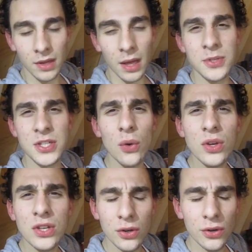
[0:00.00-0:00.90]
I'm so
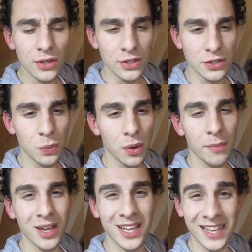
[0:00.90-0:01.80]
curious what
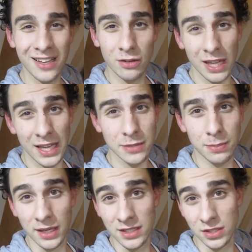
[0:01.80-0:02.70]
my
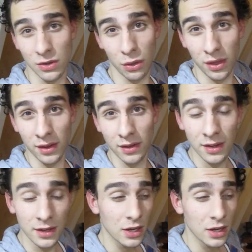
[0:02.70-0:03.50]
classmates think,